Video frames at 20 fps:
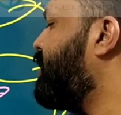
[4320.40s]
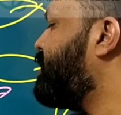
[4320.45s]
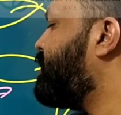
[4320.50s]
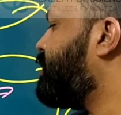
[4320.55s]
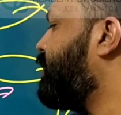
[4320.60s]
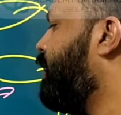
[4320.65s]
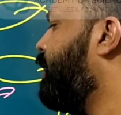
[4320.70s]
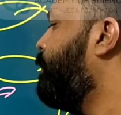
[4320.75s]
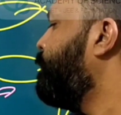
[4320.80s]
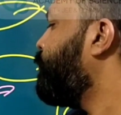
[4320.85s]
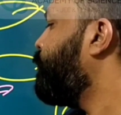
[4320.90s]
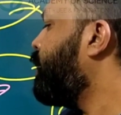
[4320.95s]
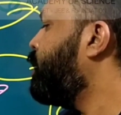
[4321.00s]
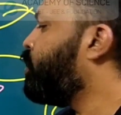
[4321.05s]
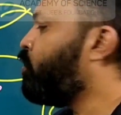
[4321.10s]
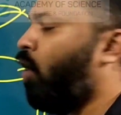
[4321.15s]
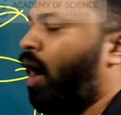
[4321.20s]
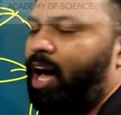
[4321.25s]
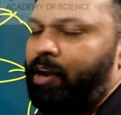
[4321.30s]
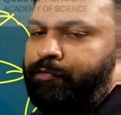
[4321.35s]
its
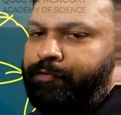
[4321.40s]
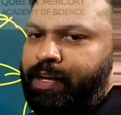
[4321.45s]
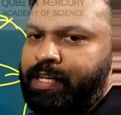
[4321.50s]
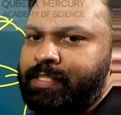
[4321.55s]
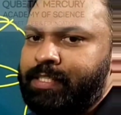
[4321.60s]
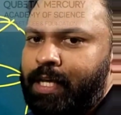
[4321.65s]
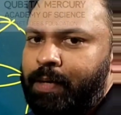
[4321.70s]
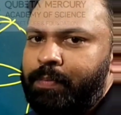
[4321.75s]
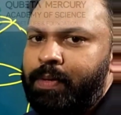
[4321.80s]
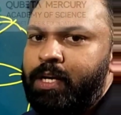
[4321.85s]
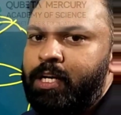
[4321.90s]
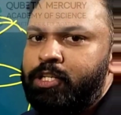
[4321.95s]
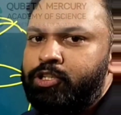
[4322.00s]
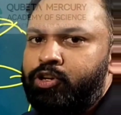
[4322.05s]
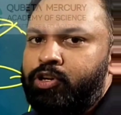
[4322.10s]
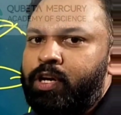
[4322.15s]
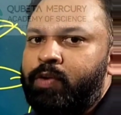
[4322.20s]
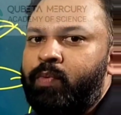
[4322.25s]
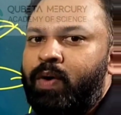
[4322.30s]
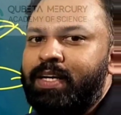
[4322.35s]
dwarfism,
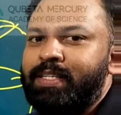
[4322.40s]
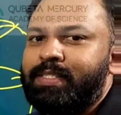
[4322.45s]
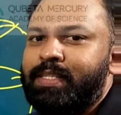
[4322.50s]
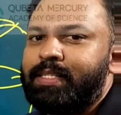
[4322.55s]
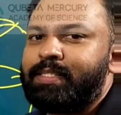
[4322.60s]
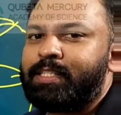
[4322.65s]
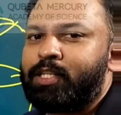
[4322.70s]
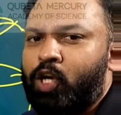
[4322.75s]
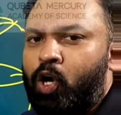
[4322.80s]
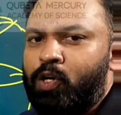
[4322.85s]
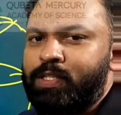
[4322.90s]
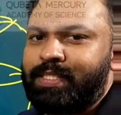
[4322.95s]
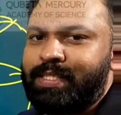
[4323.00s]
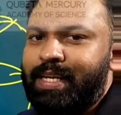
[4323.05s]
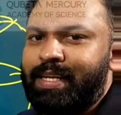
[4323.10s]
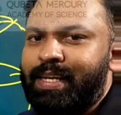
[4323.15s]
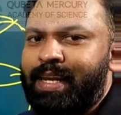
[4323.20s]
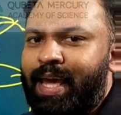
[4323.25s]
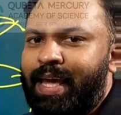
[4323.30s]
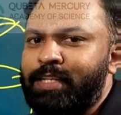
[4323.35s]
to reverse its
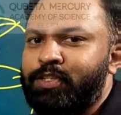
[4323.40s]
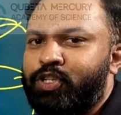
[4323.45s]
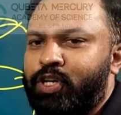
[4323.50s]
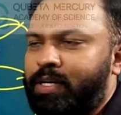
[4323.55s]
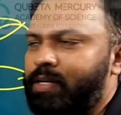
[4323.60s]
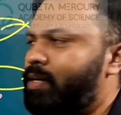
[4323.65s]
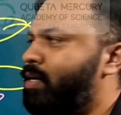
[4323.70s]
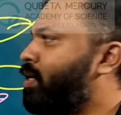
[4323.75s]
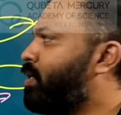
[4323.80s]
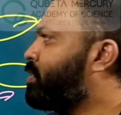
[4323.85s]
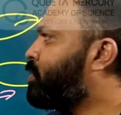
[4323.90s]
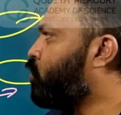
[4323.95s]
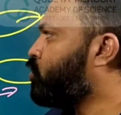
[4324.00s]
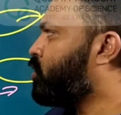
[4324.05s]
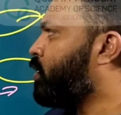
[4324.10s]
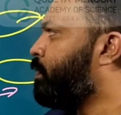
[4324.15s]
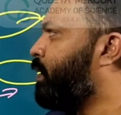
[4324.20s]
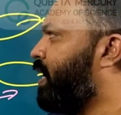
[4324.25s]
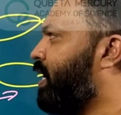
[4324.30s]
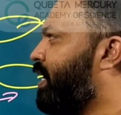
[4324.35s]
rosette nature. So
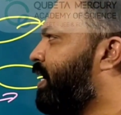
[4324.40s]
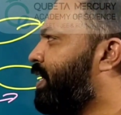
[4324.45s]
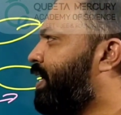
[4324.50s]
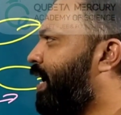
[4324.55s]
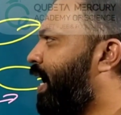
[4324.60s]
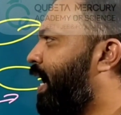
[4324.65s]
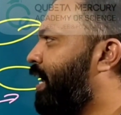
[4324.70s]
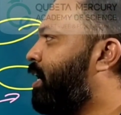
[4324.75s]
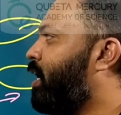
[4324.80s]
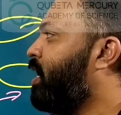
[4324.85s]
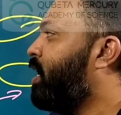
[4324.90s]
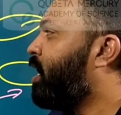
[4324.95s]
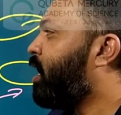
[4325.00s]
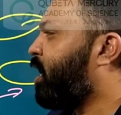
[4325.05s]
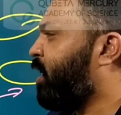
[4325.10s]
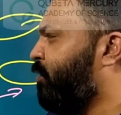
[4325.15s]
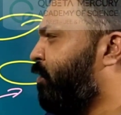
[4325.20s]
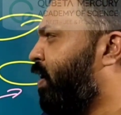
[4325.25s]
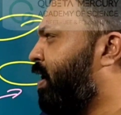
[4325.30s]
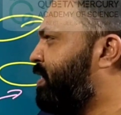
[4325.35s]
gibberellin can
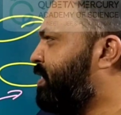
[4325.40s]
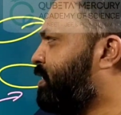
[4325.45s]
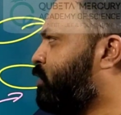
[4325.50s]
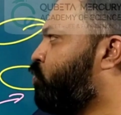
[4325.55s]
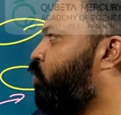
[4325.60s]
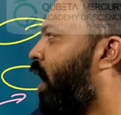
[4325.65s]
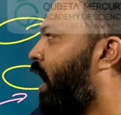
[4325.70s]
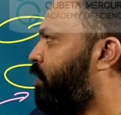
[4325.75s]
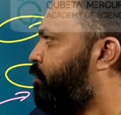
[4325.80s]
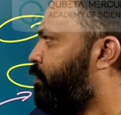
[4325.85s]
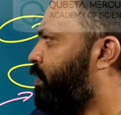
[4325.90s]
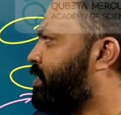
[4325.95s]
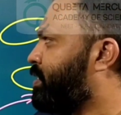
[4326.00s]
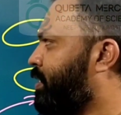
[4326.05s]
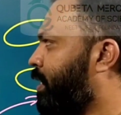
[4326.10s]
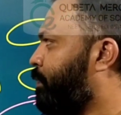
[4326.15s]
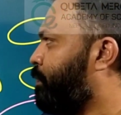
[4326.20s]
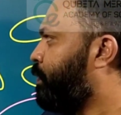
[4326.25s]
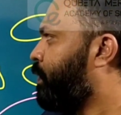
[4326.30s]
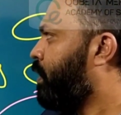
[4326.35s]
reverse
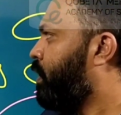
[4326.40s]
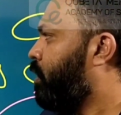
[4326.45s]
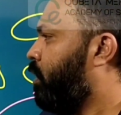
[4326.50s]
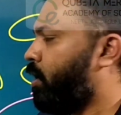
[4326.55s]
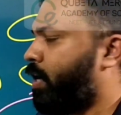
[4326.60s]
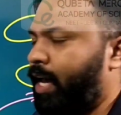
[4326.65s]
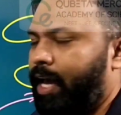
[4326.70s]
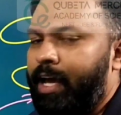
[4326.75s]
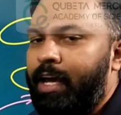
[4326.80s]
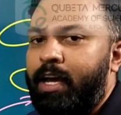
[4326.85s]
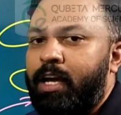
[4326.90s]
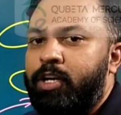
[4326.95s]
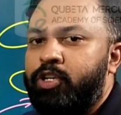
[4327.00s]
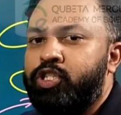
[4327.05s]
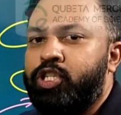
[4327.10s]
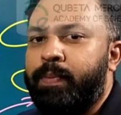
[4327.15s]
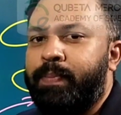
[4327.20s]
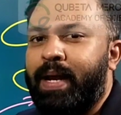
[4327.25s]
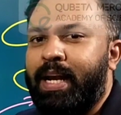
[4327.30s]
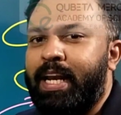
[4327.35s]
dwarfism. Okay,
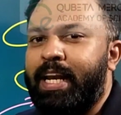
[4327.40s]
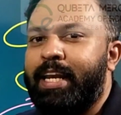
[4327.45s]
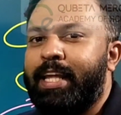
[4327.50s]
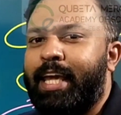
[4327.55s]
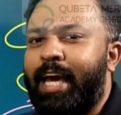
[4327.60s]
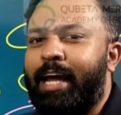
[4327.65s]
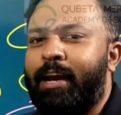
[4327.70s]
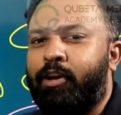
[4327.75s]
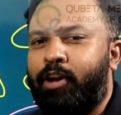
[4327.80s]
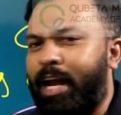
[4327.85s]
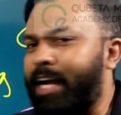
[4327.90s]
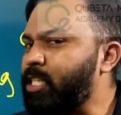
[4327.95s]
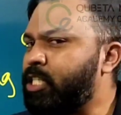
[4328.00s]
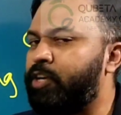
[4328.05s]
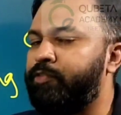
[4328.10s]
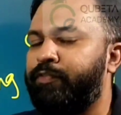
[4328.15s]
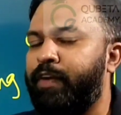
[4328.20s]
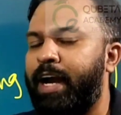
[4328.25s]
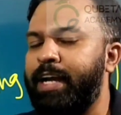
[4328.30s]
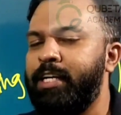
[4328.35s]
gibberellin can
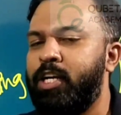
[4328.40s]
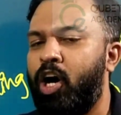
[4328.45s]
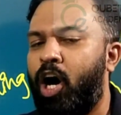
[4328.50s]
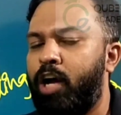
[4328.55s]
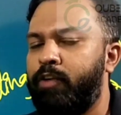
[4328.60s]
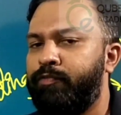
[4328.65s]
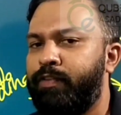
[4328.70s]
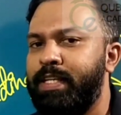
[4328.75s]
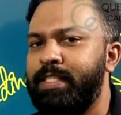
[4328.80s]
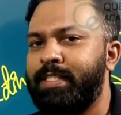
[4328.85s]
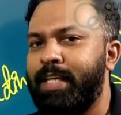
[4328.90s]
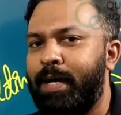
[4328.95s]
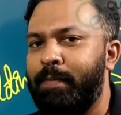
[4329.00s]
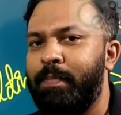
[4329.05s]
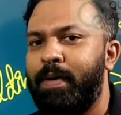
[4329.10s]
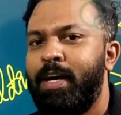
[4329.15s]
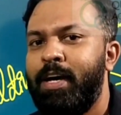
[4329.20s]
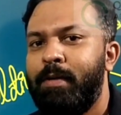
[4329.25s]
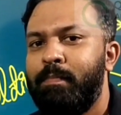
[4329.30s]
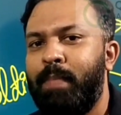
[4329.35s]
rectify
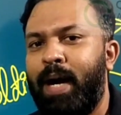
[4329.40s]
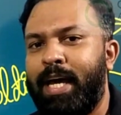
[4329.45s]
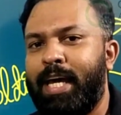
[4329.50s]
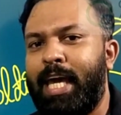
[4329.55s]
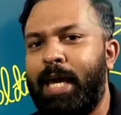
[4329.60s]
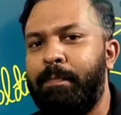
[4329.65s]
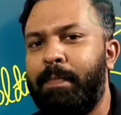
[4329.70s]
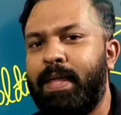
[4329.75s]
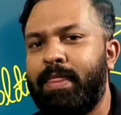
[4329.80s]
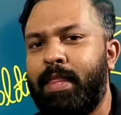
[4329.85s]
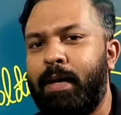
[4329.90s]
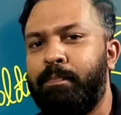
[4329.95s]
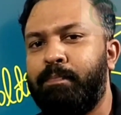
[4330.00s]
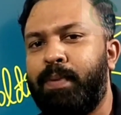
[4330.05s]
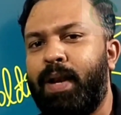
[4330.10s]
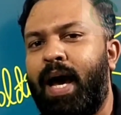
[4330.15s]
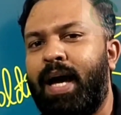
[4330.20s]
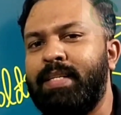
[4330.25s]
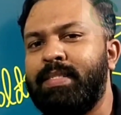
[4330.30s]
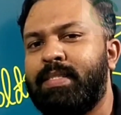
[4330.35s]
dwarfism by keeping the
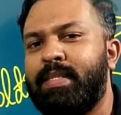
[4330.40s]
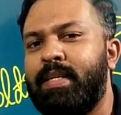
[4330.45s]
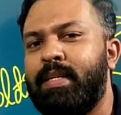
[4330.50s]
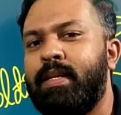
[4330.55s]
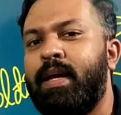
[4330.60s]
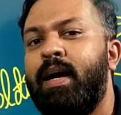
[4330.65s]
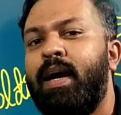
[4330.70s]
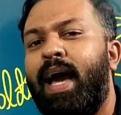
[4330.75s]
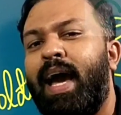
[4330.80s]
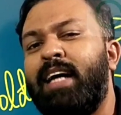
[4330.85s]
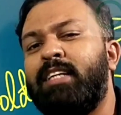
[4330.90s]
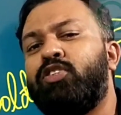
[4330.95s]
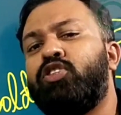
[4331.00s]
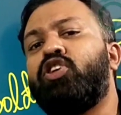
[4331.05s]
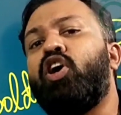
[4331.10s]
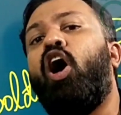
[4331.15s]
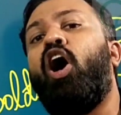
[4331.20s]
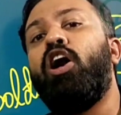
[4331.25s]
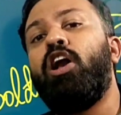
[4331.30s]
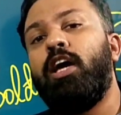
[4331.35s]
plants in a
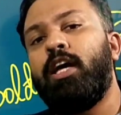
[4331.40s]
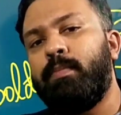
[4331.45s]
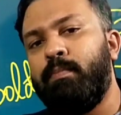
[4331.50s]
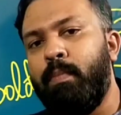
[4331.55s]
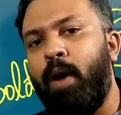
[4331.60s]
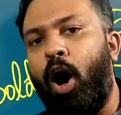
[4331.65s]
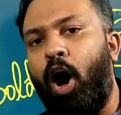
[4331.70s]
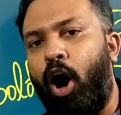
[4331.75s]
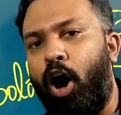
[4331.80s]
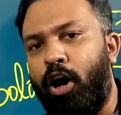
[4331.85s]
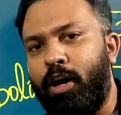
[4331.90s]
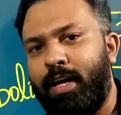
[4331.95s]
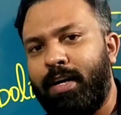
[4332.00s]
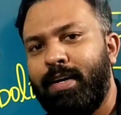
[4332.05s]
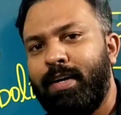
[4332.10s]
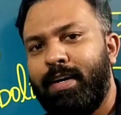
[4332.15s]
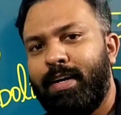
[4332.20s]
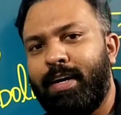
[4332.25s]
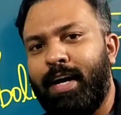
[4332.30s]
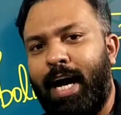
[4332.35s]
taller mode,
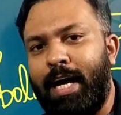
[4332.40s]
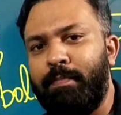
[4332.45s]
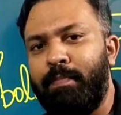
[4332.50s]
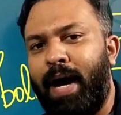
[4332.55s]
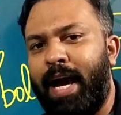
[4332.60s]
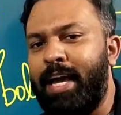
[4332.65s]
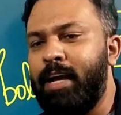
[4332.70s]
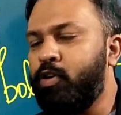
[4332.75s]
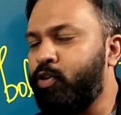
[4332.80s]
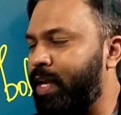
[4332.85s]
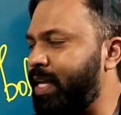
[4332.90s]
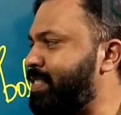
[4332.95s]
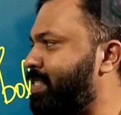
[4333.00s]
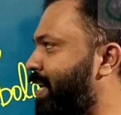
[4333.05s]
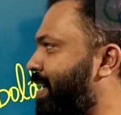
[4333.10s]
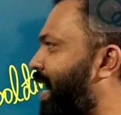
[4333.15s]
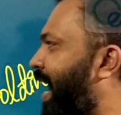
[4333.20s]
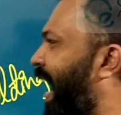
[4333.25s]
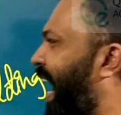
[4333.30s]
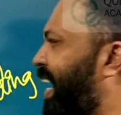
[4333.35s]
right, by
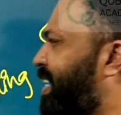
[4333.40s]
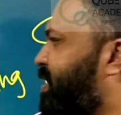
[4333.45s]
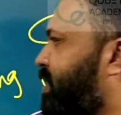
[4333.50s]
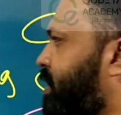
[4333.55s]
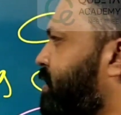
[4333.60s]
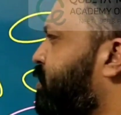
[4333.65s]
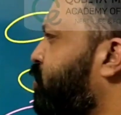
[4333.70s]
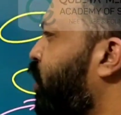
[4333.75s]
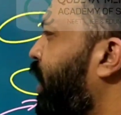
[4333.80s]
increasing axis